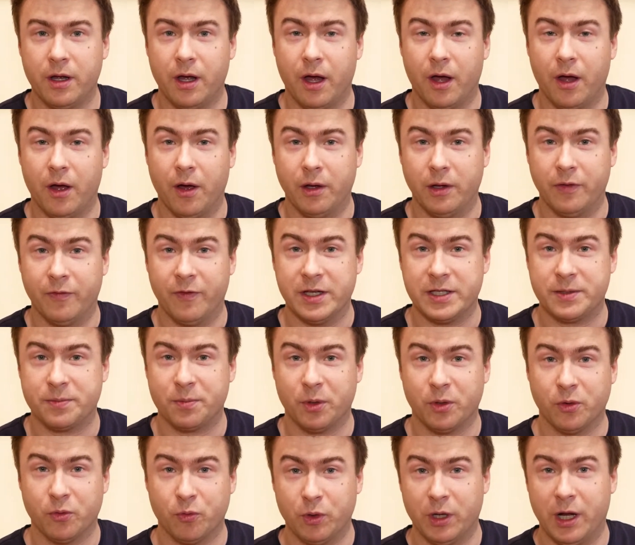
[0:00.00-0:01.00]

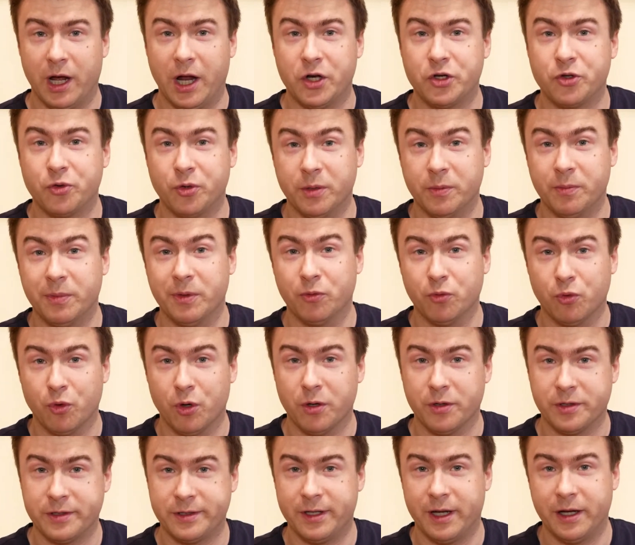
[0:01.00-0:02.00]
investment will actually be
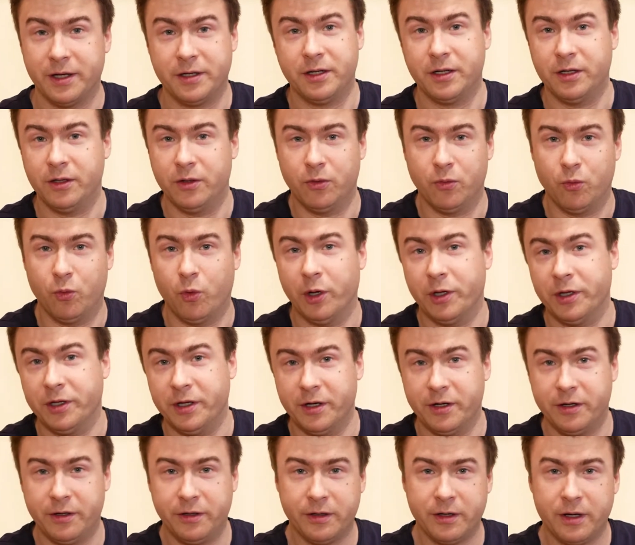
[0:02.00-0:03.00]
worth like in 1
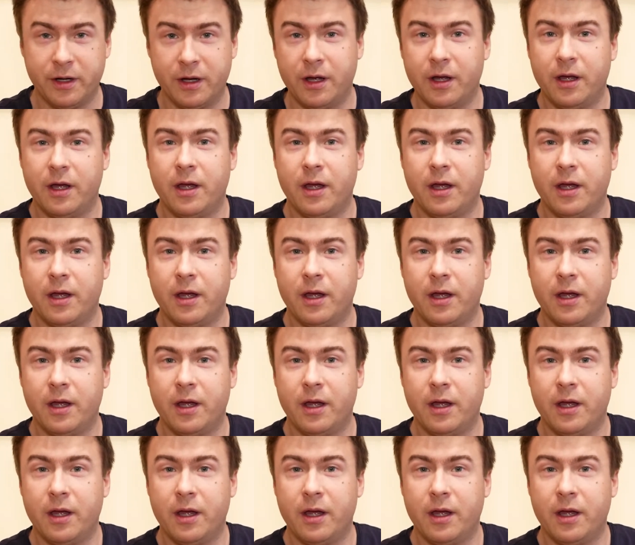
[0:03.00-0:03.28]
year,